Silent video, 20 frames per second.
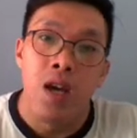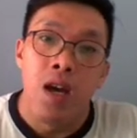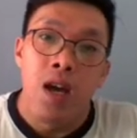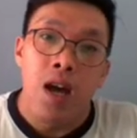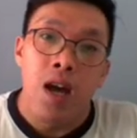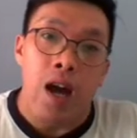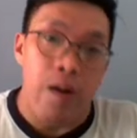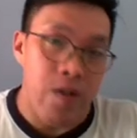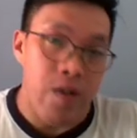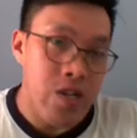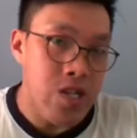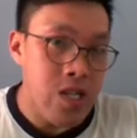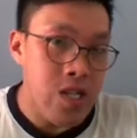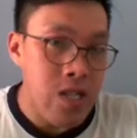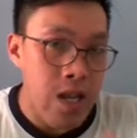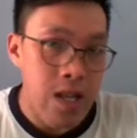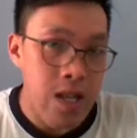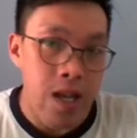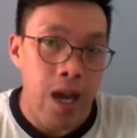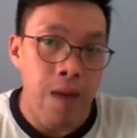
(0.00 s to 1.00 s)
I will actually take
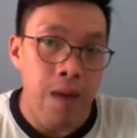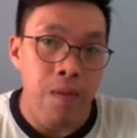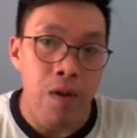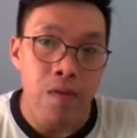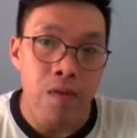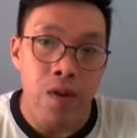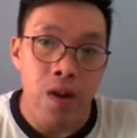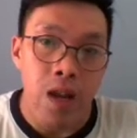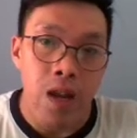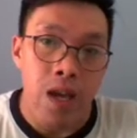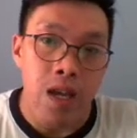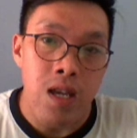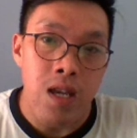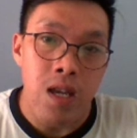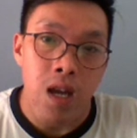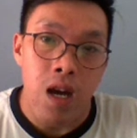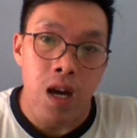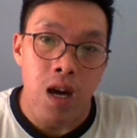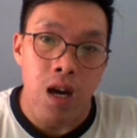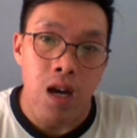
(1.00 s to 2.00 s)
the airport rail link
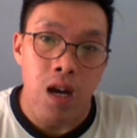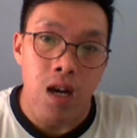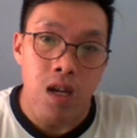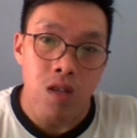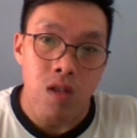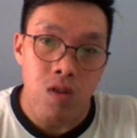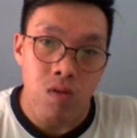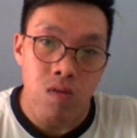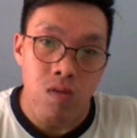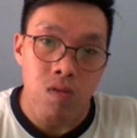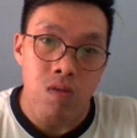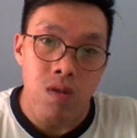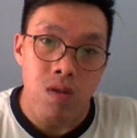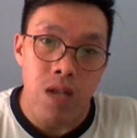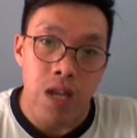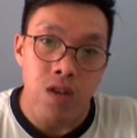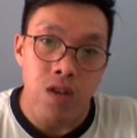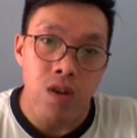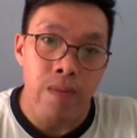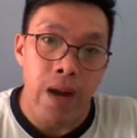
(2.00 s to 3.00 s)
to
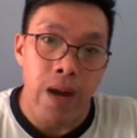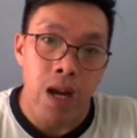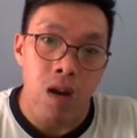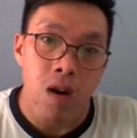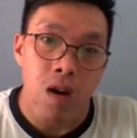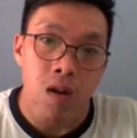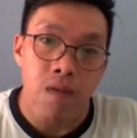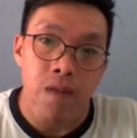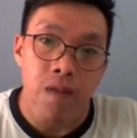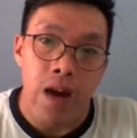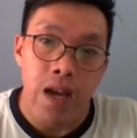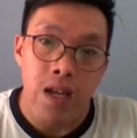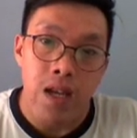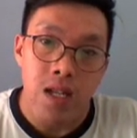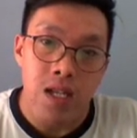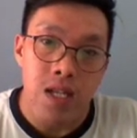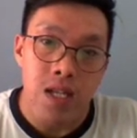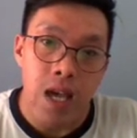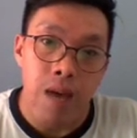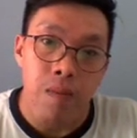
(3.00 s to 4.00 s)
central Bangkok via this
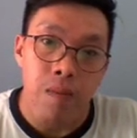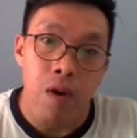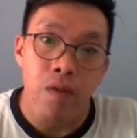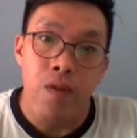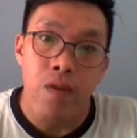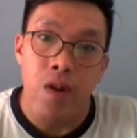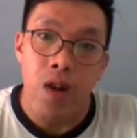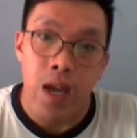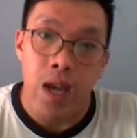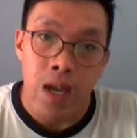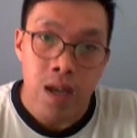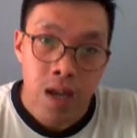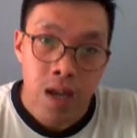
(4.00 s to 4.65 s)
airport rail link